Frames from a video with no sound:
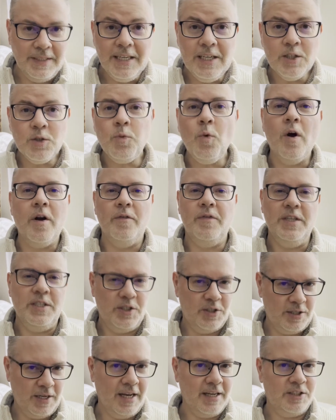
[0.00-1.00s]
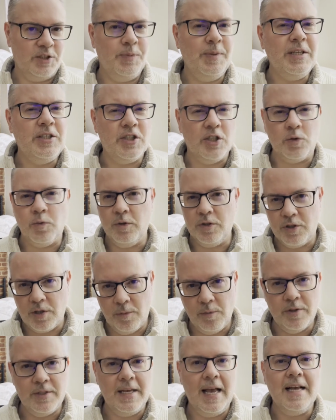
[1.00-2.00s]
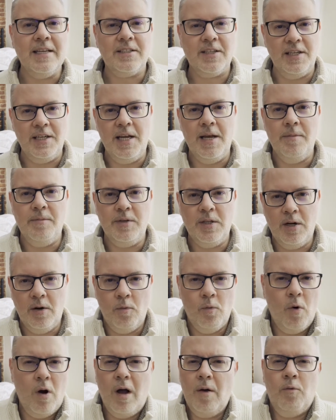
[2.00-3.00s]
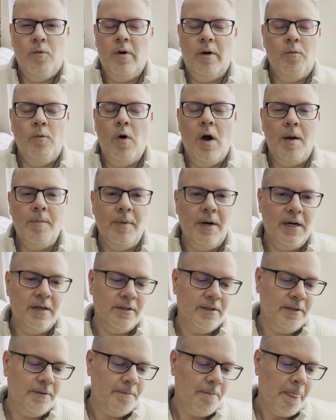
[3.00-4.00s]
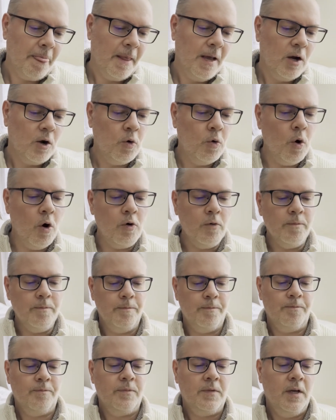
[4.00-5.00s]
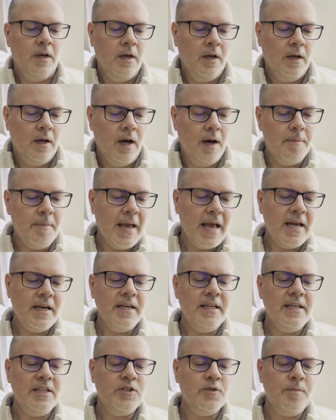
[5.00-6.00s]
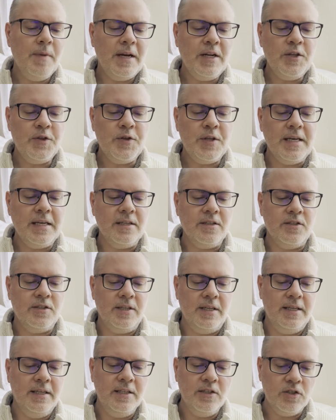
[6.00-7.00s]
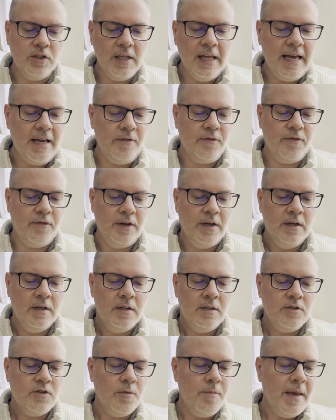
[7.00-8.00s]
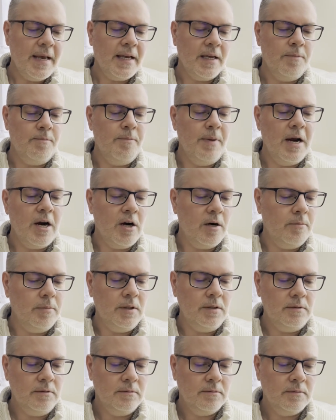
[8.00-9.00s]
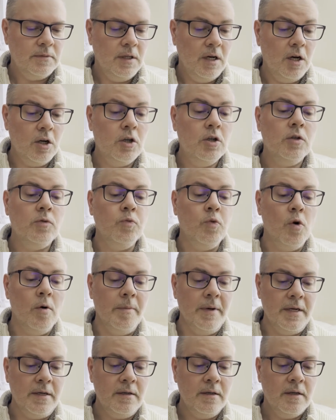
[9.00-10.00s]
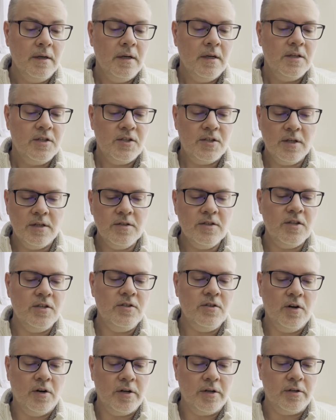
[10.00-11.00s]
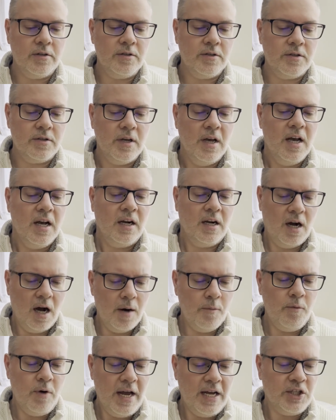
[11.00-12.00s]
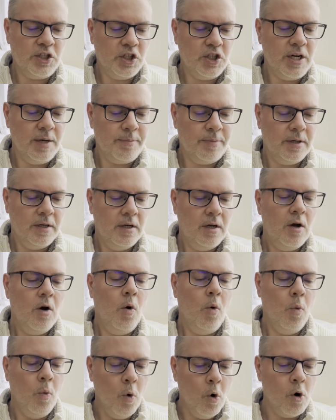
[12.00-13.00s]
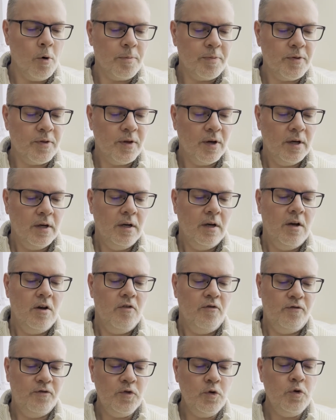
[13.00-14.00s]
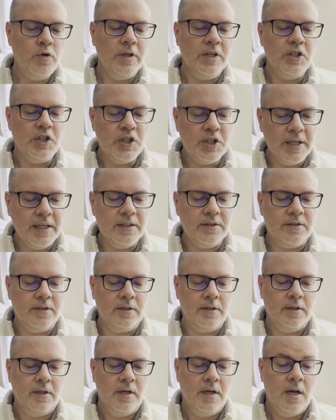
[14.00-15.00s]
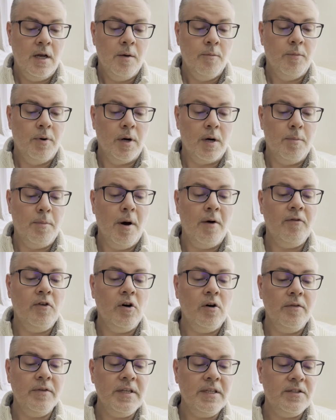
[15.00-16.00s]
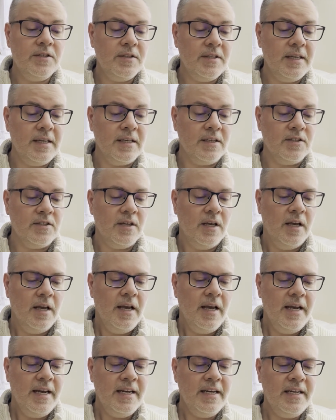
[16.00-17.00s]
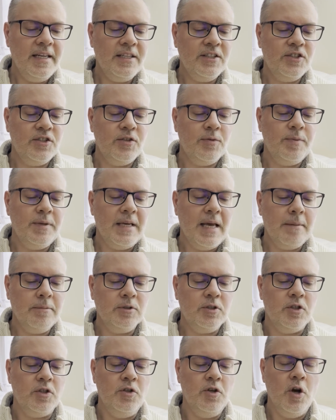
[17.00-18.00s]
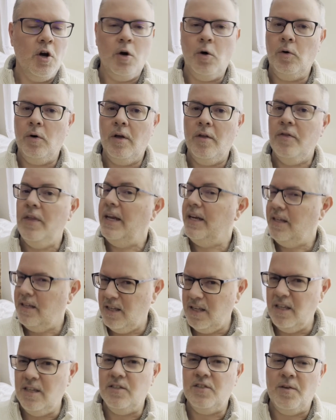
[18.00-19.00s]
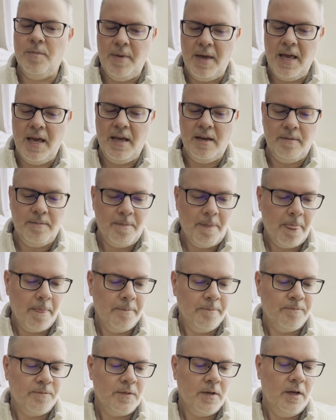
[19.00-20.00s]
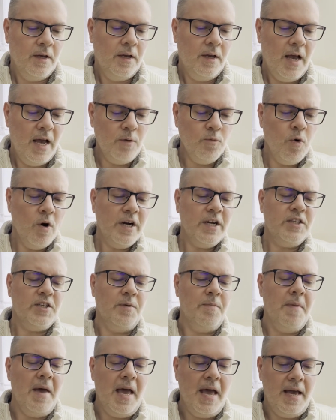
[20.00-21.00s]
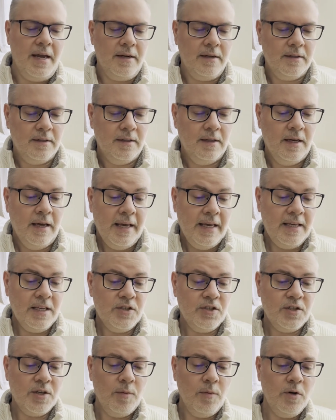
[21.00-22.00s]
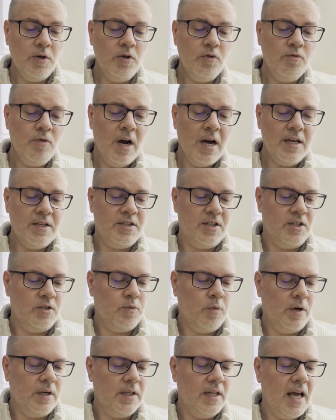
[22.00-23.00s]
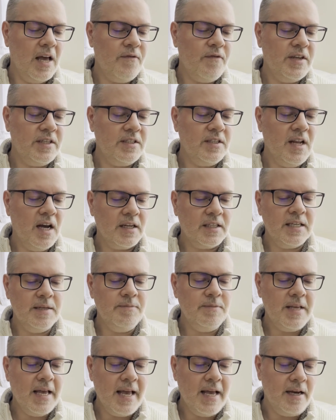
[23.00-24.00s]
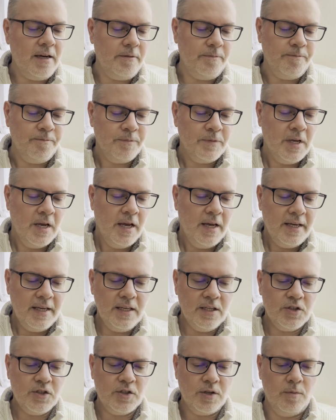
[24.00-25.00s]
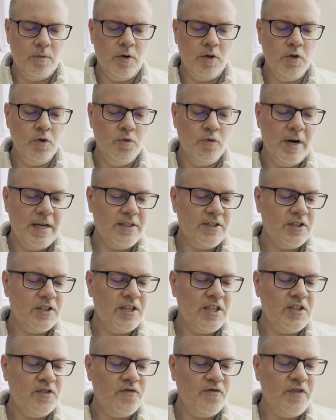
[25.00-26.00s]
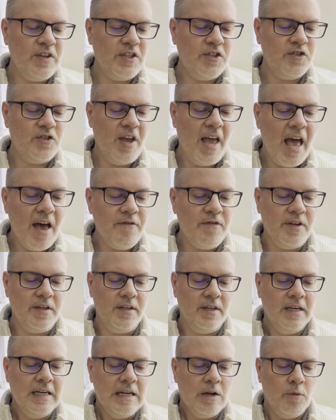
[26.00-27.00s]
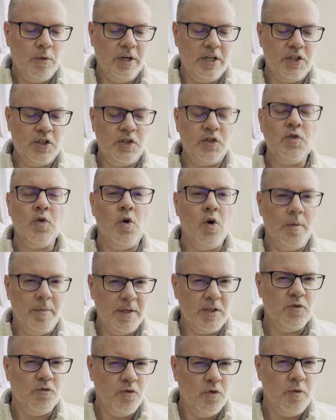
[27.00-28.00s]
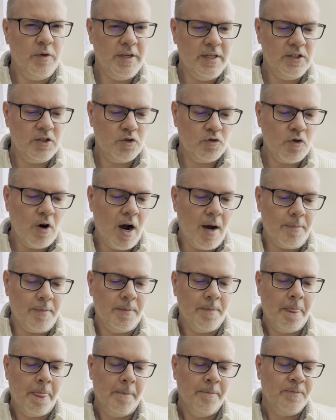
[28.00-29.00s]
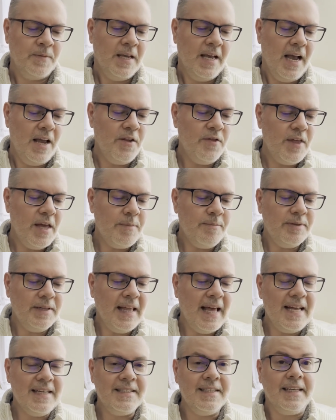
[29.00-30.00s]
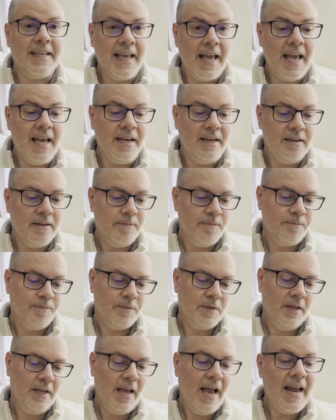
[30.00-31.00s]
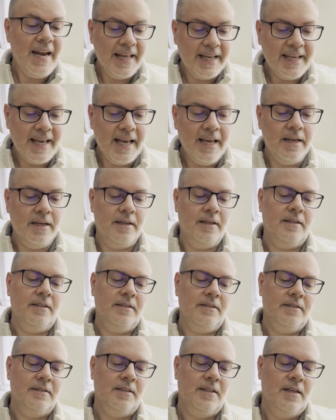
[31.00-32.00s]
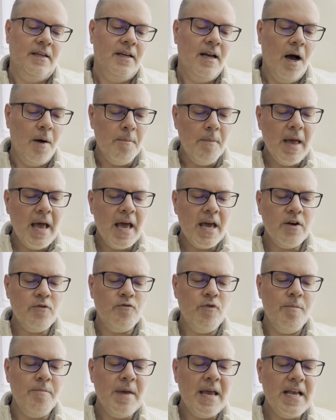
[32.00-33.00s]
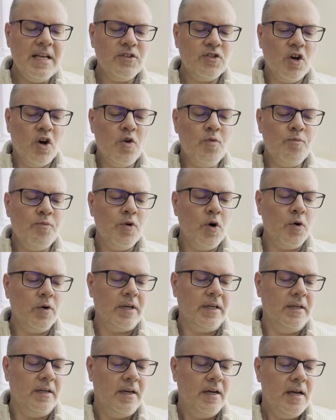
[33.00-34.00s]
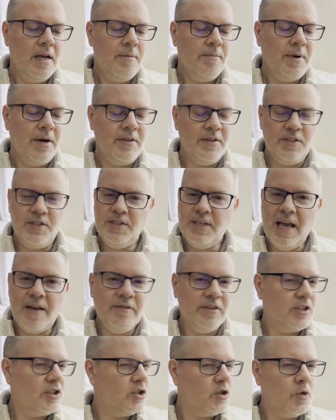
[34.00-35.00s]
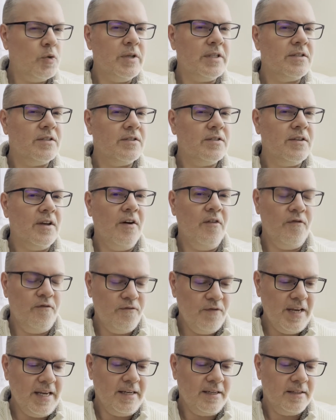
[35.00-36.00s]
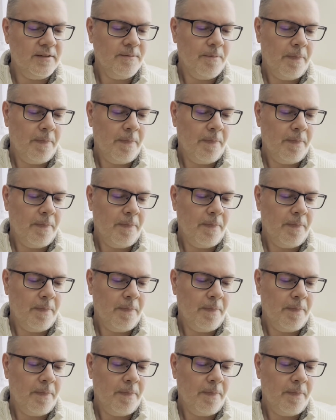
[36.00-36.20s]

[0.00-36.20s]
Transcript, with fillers: here's one of his uh, speeches when someone's asking him, you know, why, why, why bother? Quote, a man needs many things in his life to make it bearable. A good woman, sons and daughters, comradeship, warmth, food and shelter. But above all these things, he needs to be able to know that he is a man. And what is a man? He is someone who rises when life has knocked him down. He is someone who raises his fist to heaven when a storm has ruined his crop, and then plants again and again. A man remains unbroken by the savage twists of fate.